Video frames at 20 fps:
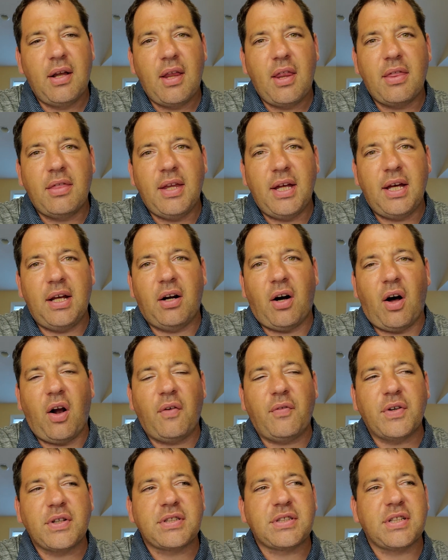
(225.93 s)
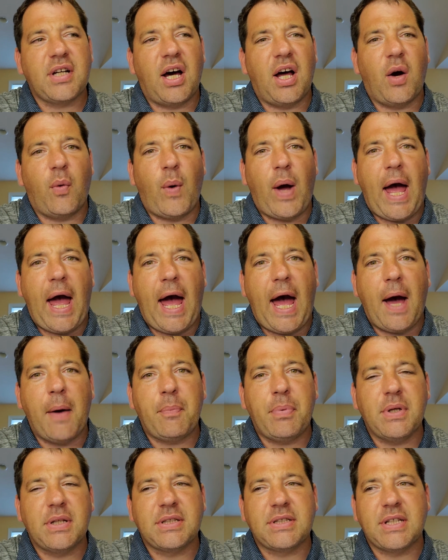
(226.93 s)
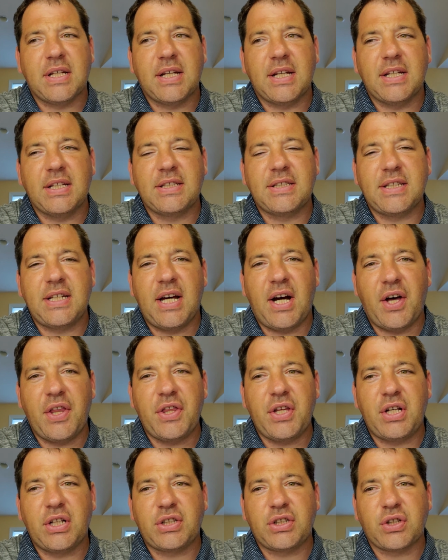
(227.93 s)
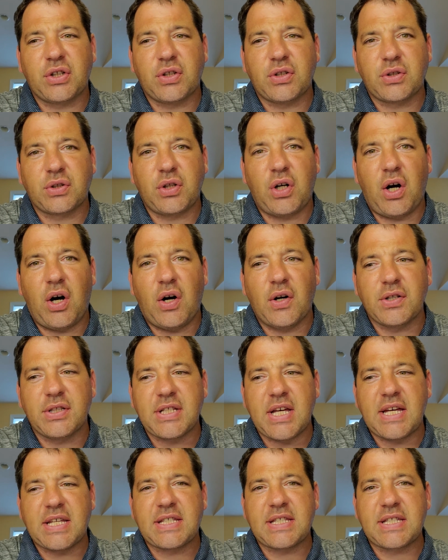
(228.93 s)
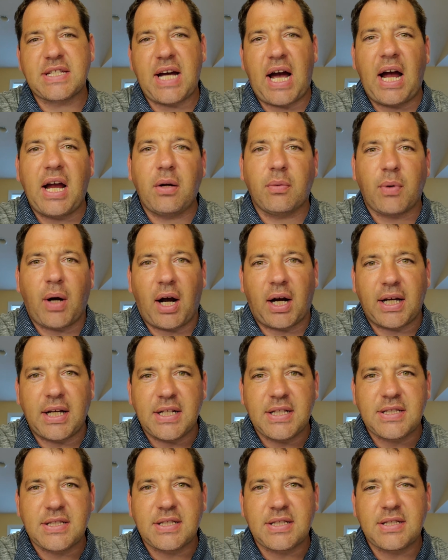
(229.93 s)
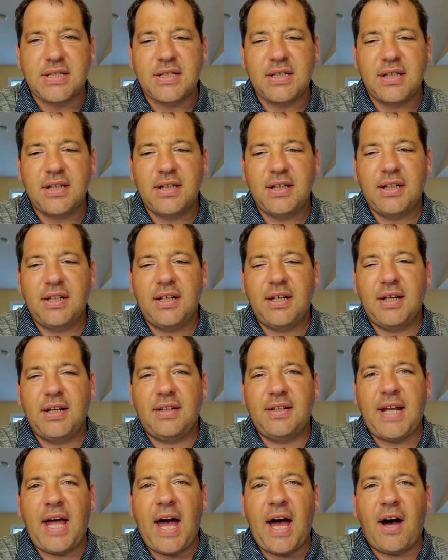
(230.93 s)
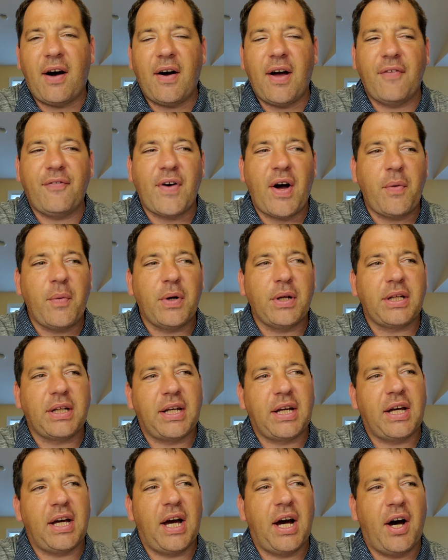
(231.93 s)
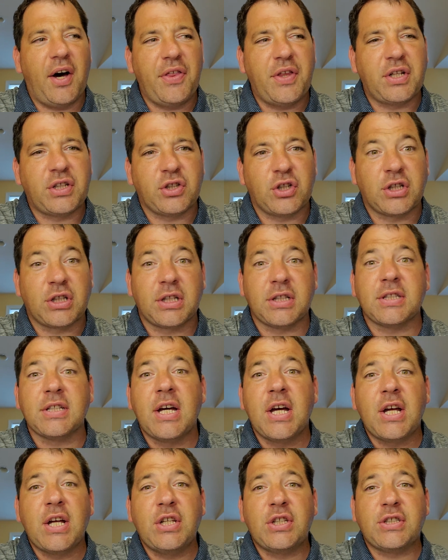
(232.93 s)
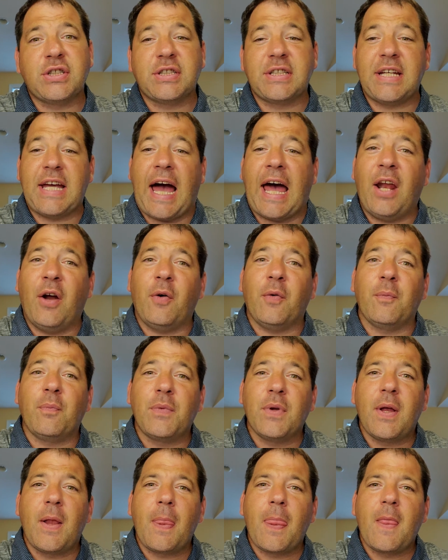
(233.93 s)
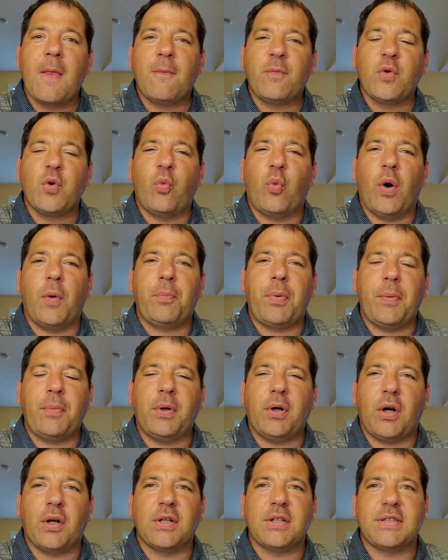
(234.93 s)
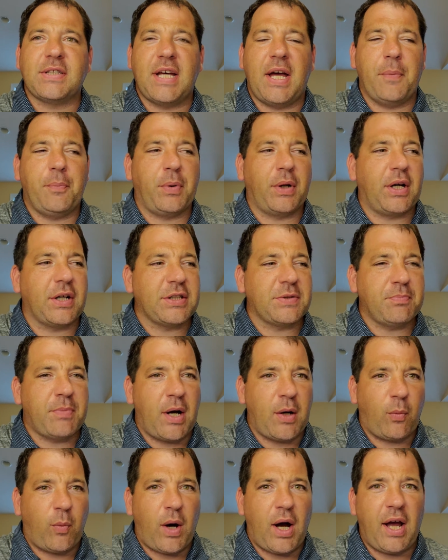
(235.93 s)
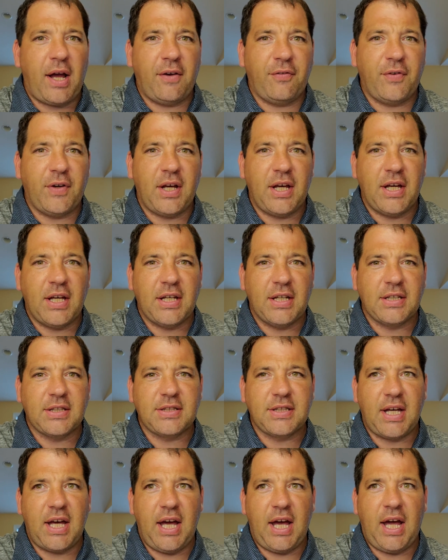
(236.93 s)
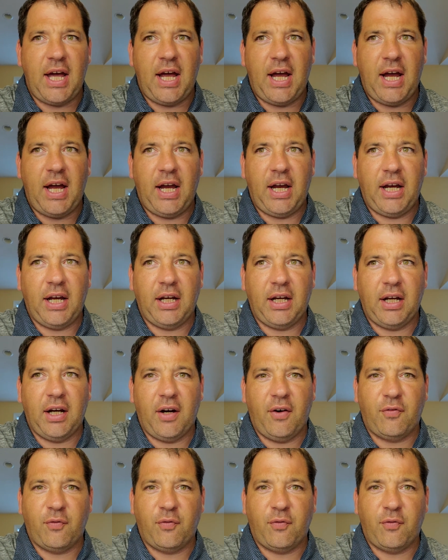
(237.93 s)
then all of a sudden, what happens is the health insurance cost skyrockets. Now, if I were to get health insurance, because, see, I don't, what people don't understand, because my wife is a